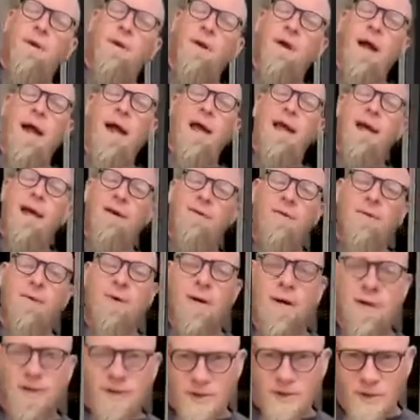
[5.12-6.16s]
Hey
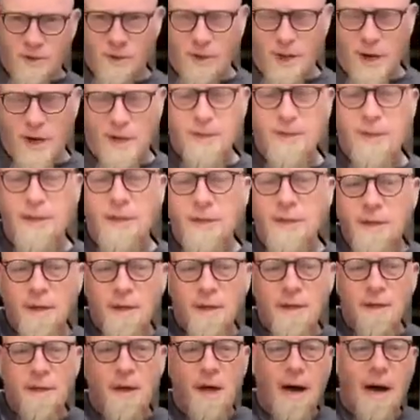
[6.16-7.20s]
everyone, it's Lou Larson.
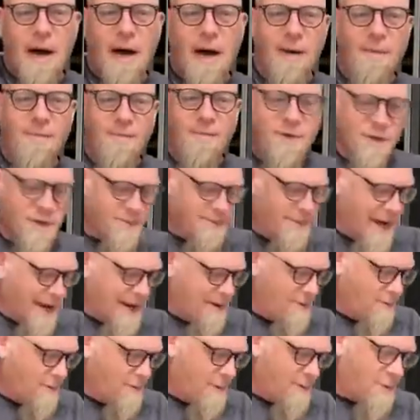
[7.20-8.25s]
Just
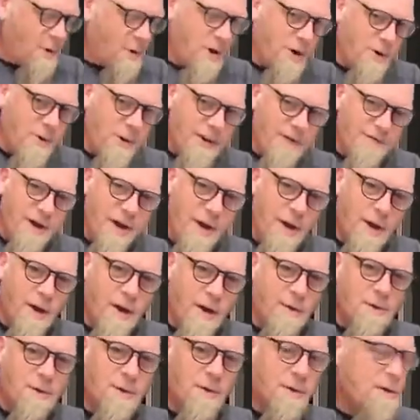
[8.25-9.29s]
making one more quick
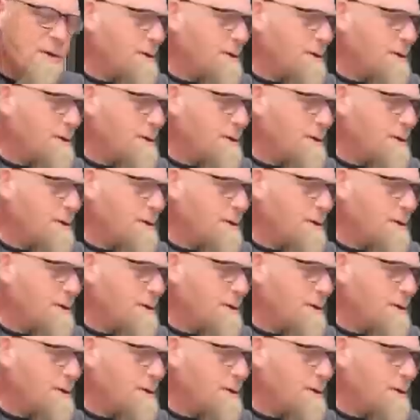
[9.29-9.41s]
video.